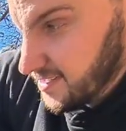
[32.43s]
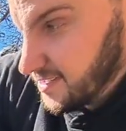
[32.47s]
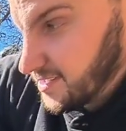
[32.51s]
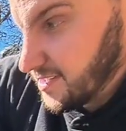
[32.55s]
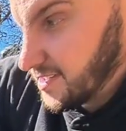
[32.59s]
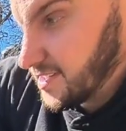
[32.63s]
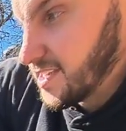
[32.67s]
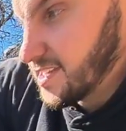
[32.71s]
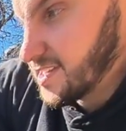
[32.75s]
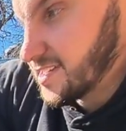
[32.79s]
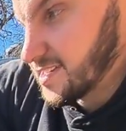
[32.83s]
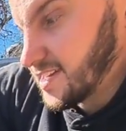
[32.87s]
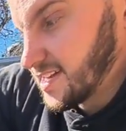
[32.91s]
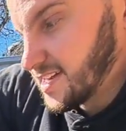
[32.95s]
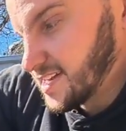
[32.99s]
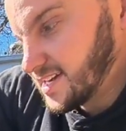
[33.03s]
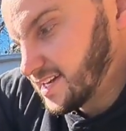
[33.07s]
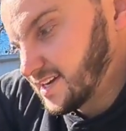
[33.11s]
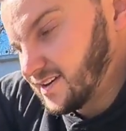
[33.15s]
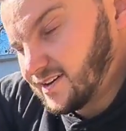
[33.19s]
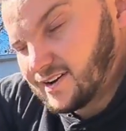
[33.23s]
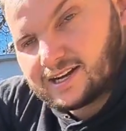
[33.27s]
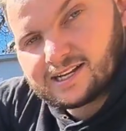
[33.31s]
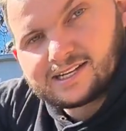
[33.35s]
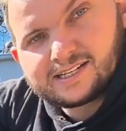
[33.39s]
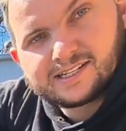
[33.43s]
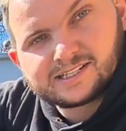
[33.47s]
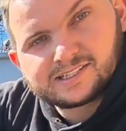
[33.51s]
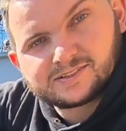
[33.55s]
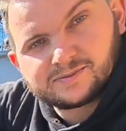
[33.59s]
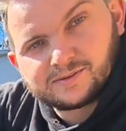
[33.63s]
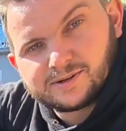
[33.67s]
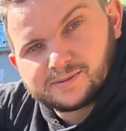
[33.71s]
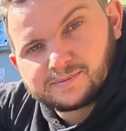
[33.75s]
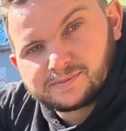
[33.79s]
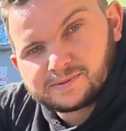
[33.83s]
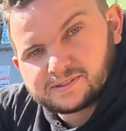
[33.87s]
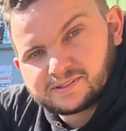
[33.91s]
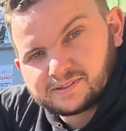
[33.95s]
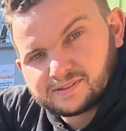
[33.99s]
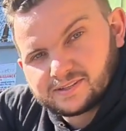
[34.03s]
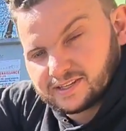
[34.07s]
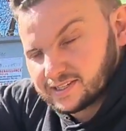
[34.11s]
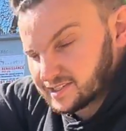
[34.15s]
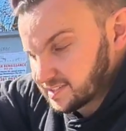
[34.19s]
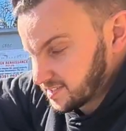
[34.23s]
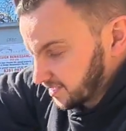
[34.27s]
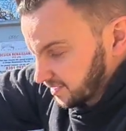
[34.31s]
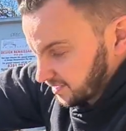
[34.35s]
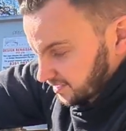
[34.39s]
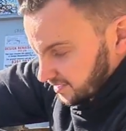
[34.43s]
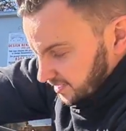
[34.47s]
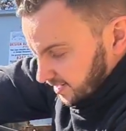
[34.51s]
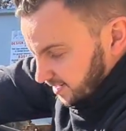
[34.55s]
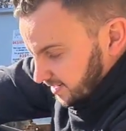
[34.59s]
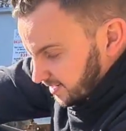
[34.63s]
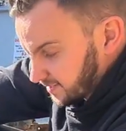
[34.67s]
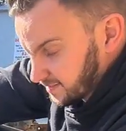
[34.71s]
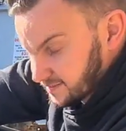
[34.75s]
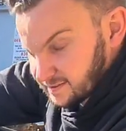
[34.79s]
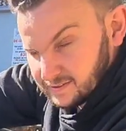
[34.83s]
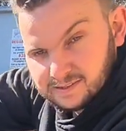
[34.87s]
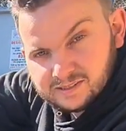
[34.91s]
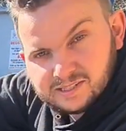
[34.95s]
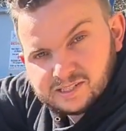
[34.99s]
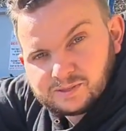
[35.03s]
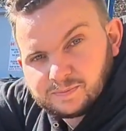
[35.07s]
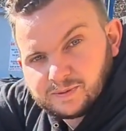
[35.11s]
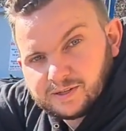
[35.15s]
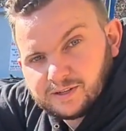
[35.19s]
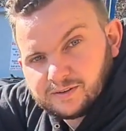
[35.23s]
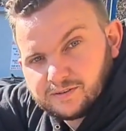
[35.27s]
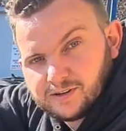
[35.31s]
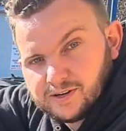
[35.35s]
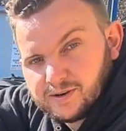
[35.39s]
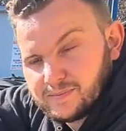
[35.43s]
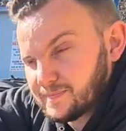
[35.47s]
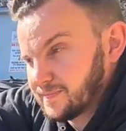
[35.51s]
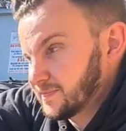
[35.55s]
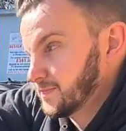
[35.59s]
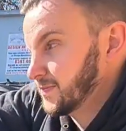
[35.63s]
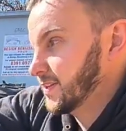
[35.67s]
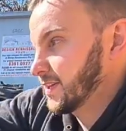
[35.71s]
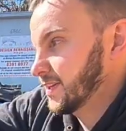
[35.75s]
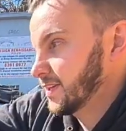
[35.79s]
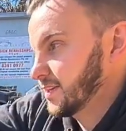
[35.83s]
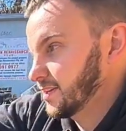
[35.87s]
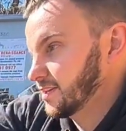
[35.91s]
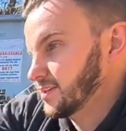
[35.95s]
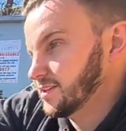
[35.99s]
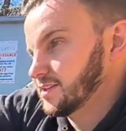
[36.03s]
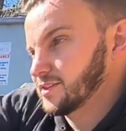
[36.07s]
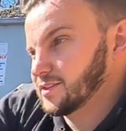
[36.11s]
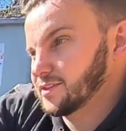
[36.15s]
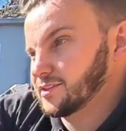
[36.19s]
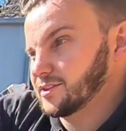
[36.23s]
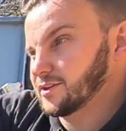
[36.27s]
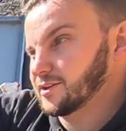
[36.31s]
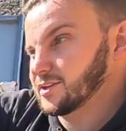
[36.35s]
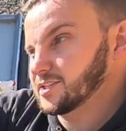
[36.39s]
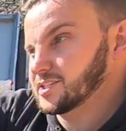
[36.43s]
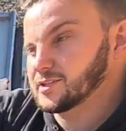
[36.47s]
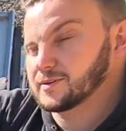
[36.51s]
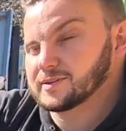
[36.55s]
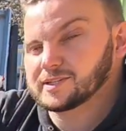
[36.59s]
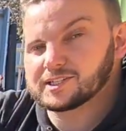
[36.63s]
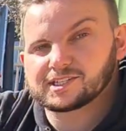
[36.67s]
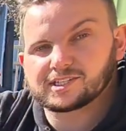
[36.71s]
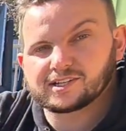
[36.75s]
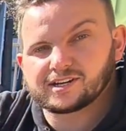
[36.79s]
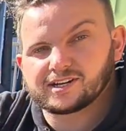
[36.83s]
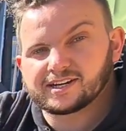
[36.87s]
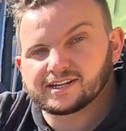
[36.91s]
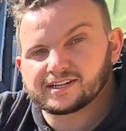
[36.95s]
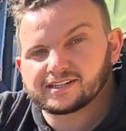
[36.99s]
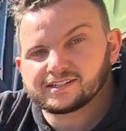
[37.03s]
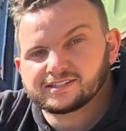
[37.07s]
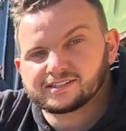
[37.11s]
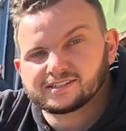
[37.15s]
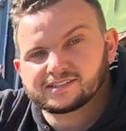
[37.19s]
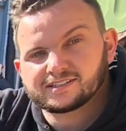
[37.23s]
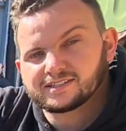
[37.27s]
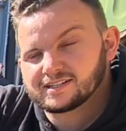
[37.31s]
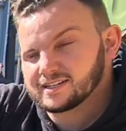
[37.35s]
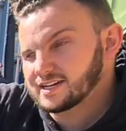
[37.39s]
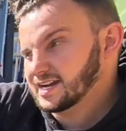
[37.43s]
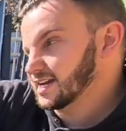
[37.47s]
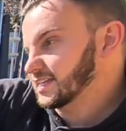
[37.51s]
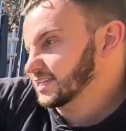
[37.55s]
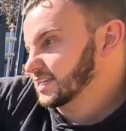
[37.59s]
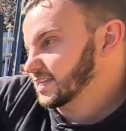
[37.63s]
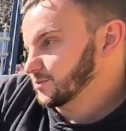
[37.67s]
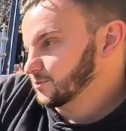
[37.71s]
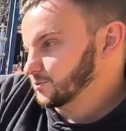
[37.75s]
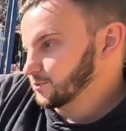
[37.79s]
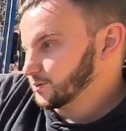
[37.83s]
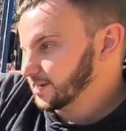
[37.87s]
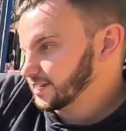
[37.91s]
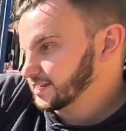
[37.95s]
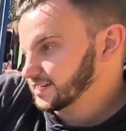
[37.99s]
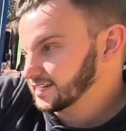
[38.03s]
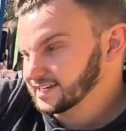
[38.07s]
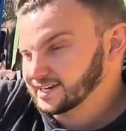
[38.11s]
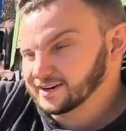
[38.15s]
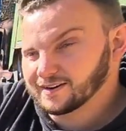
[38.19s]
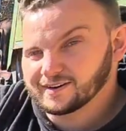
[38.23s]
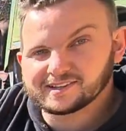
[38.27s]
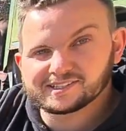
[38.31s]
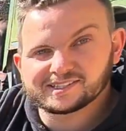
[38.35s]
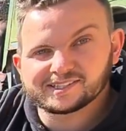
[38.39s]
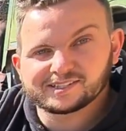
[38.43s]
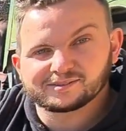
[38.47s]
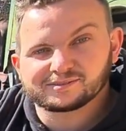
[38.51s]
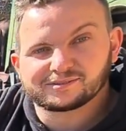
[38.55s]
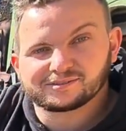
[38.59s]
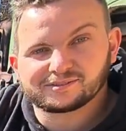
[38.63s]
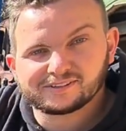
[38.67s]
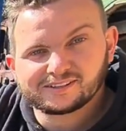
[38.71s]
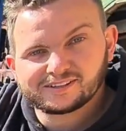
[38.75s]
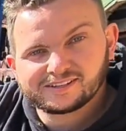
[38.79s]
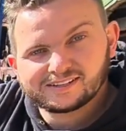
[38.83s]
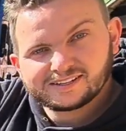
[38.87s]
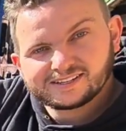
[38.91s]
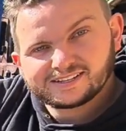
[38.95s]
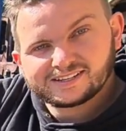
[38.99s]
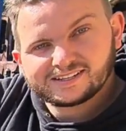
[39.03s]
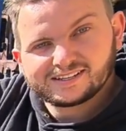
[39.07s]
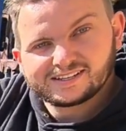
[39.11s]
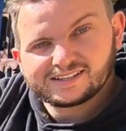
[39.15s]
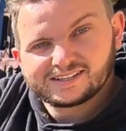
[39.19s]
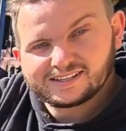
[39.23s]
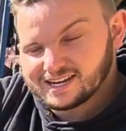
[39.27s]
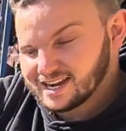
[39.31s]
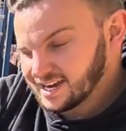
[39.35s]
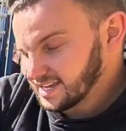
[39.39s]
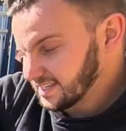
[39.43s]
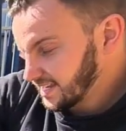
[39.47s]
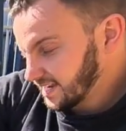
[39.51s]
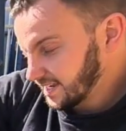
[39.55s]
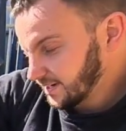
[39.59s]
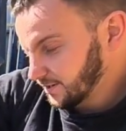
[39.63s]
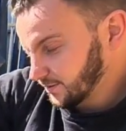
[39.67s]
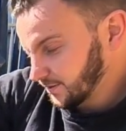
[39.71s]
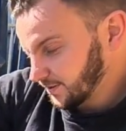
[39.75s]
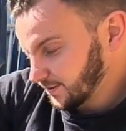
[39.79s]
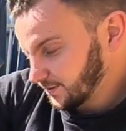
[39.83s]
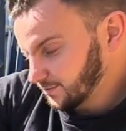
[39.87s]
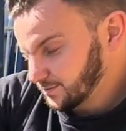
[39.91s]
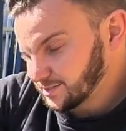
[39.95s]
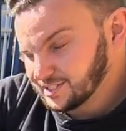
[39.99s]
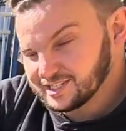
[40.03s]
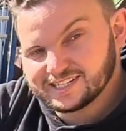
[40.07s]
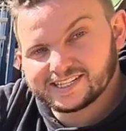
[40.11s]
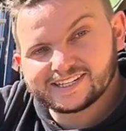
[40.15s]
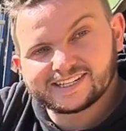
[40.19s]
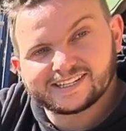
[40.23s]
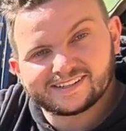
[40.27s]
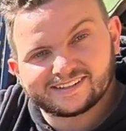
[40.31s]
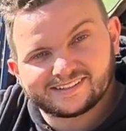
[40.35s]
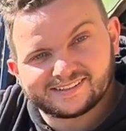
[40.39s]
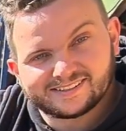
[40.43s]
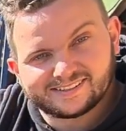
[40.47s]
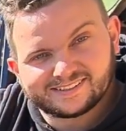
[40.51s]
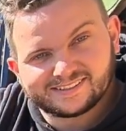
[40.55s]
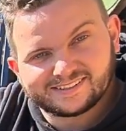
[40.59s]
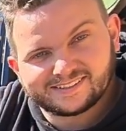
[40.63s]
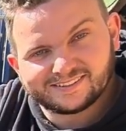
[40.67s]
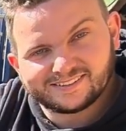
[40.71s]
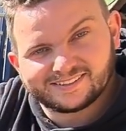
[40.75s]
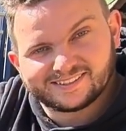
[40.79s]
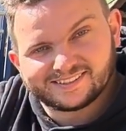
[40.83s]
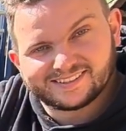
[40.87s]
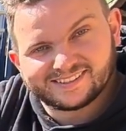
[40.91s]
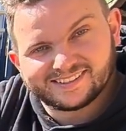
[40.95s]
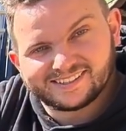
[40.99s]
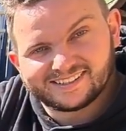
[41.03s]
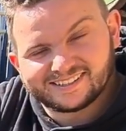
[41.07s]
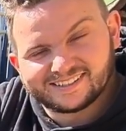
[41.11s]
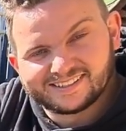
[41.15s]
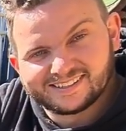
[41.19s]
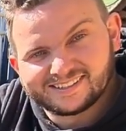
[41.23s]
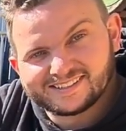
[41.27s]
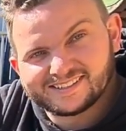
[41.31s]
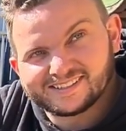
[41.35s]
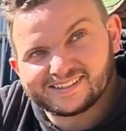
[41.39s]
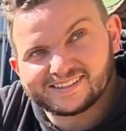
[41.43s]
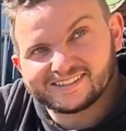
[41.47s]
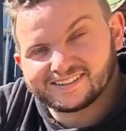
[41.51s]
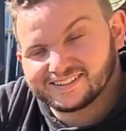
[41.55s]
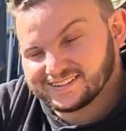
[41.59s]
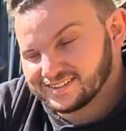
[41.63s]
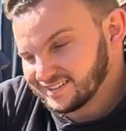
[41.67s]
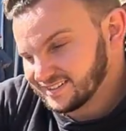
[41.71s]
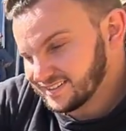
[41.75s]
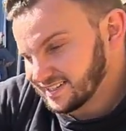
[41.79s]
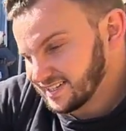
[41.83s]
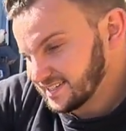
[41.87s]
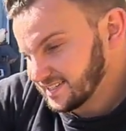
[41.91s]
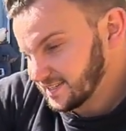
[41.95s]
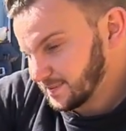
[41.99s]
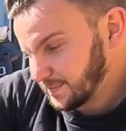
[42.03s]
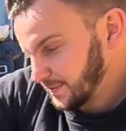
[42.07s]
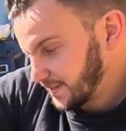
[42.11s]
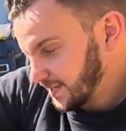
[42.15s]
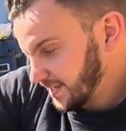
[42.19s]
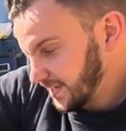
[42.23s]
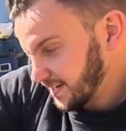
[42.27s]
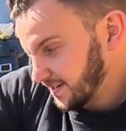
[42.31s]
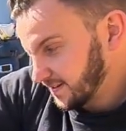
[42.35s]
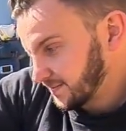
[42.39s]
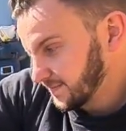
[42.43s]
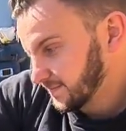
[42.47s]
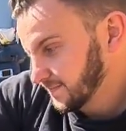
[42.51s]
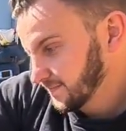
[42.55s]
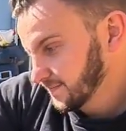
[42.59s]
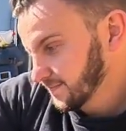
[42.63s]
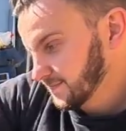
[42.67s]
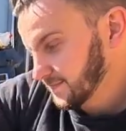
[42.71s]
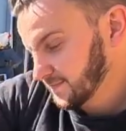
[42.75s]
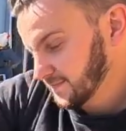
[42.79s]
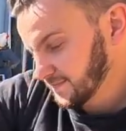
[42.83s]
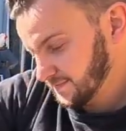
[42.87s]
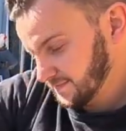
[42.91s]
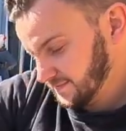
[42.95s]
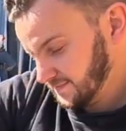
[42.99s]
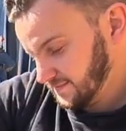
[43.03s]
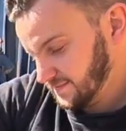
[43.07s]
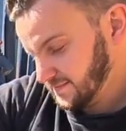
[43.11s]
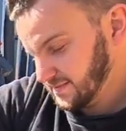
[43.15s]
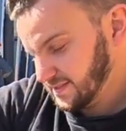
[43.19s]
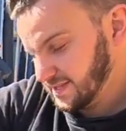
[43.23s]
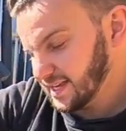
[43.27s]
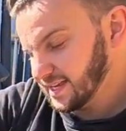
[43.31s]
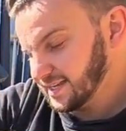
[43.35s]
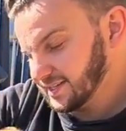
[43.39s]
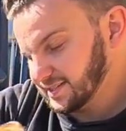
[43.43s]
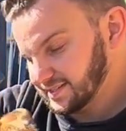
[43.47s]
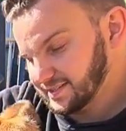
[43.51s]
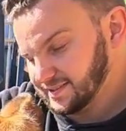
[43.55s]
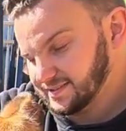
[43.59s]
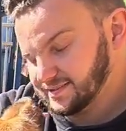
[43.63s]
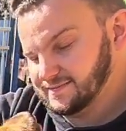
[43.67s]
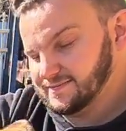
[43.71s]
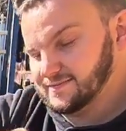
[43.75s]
So these are Hilux rims. They're 16, split rim, 32-inch tyre, and they're really aggressive. And they look ridiculous on this thing. So that's the plan. Thanks.